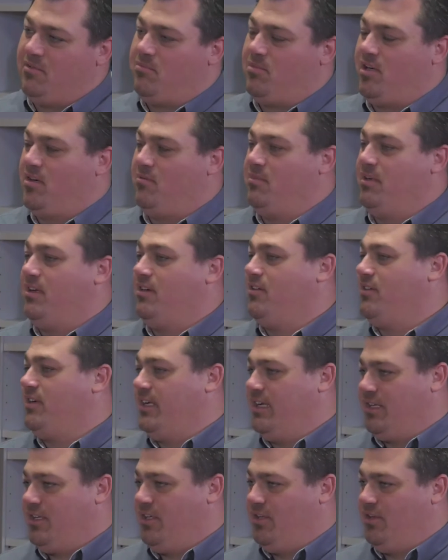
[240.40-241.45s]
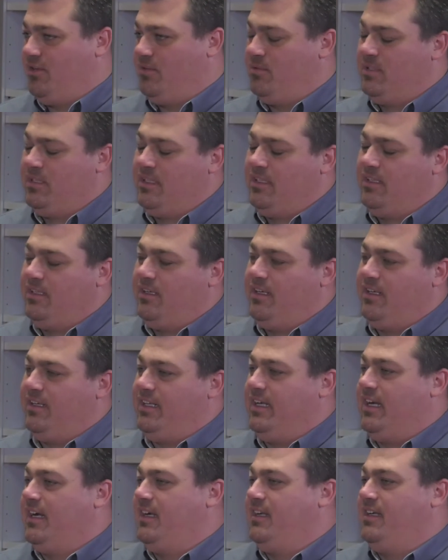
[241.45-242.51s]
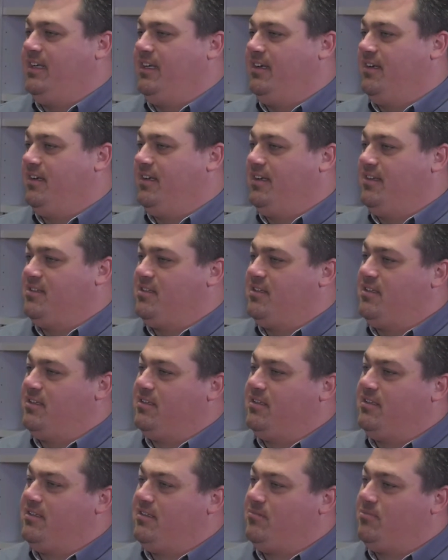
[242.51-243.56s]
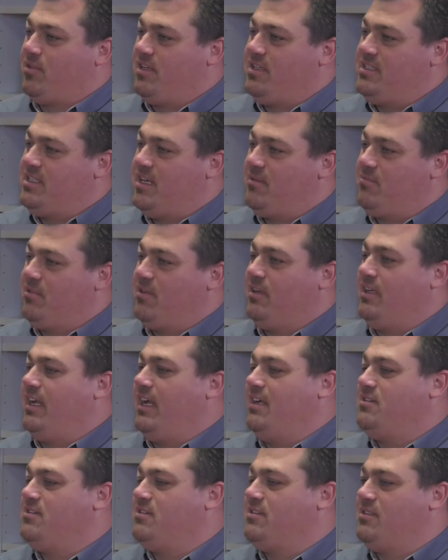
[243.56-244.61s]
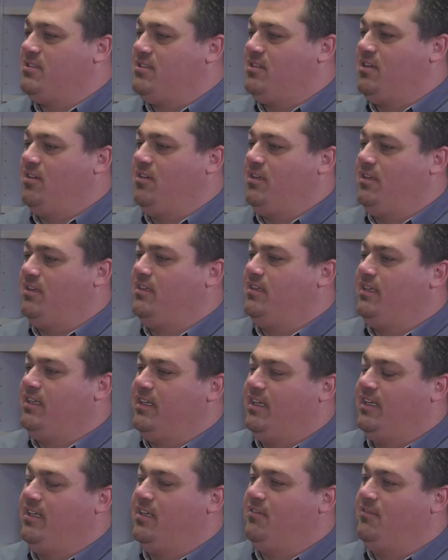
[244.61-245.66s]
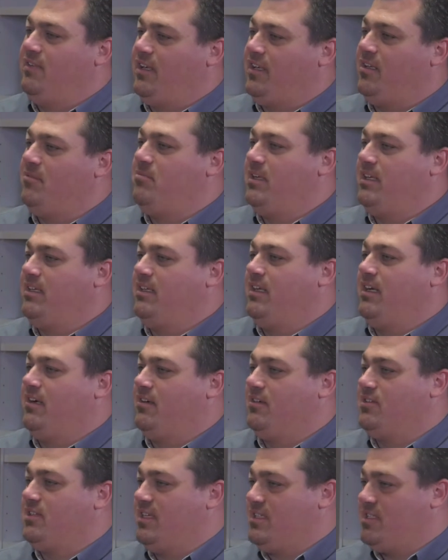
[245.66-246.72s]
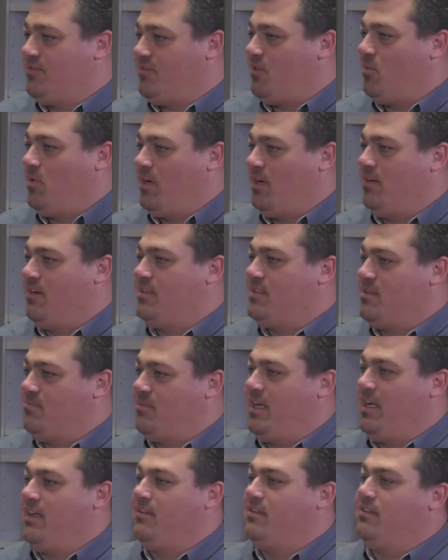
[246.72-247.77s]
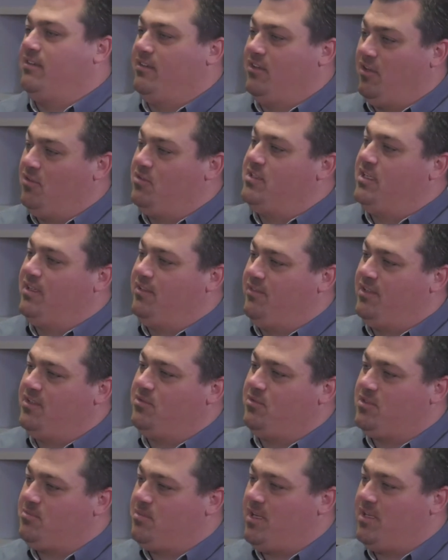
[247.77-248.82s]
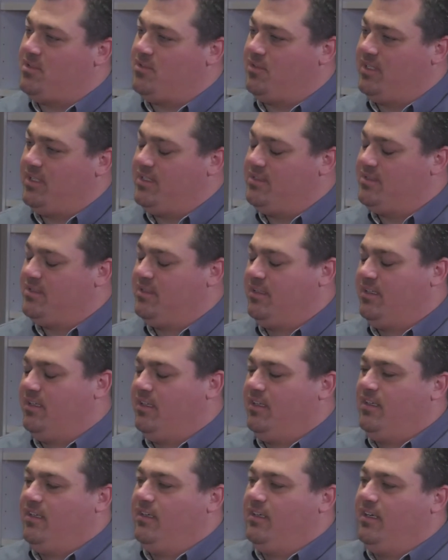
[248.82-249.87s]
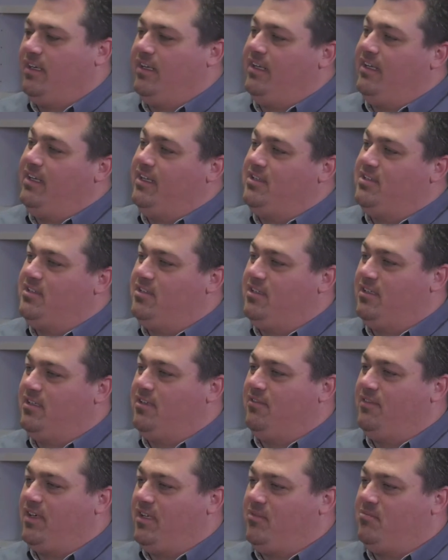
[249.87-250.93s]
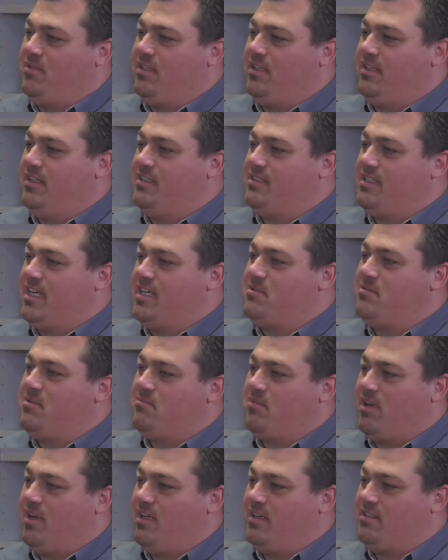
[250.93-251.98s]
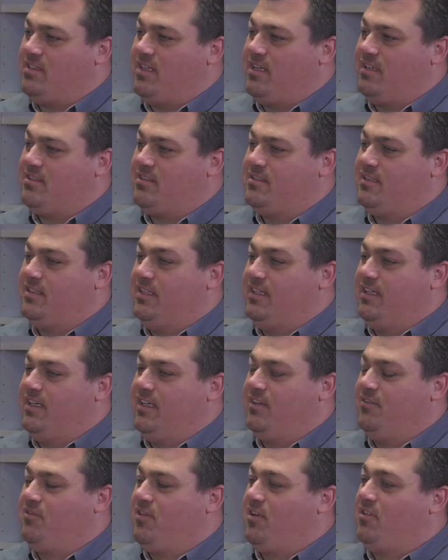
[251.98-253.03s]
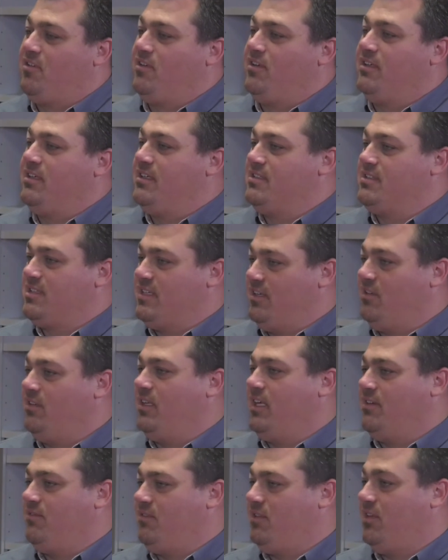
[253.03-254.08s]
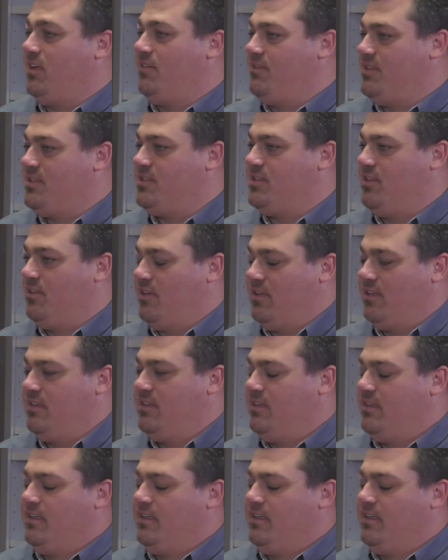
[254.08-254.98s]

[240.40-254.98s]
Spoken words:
department or a NICU, and the idea is that the preceptor engages the student in developing their sense of awareness about those individual specialties, in addition to developing the assessment process and furthering the skill level of the student.